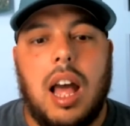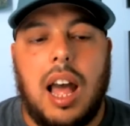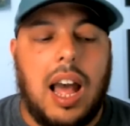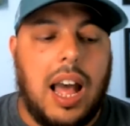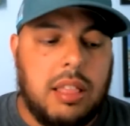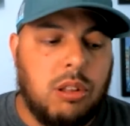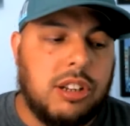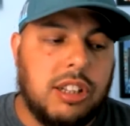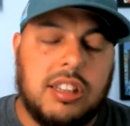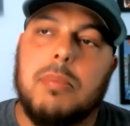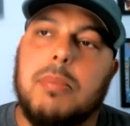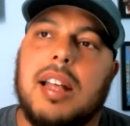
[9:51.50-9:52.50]
I look at
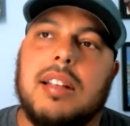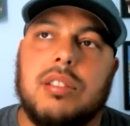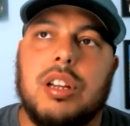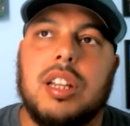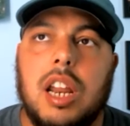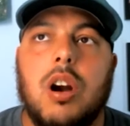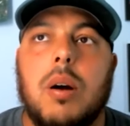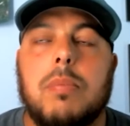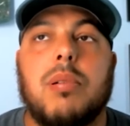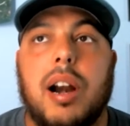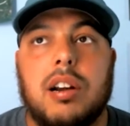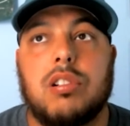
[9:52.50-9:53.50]
them as they are
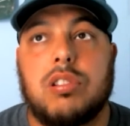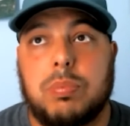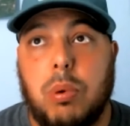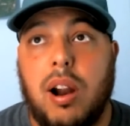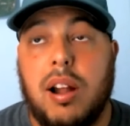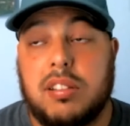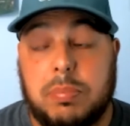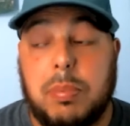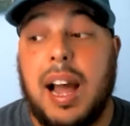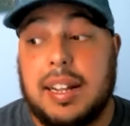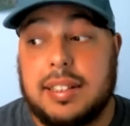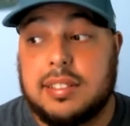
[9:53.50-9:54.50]
brighter
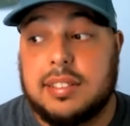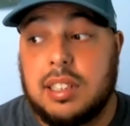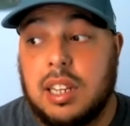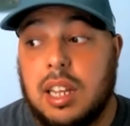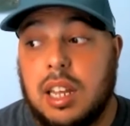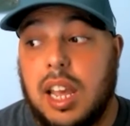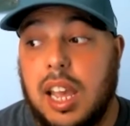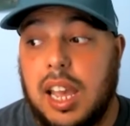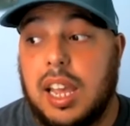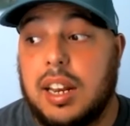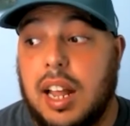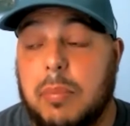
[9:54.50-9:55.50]
spots,
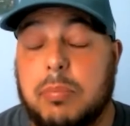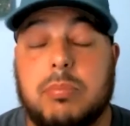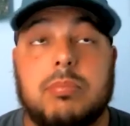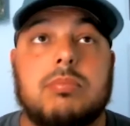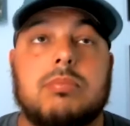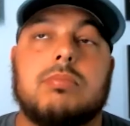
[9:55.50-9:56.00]
and I'm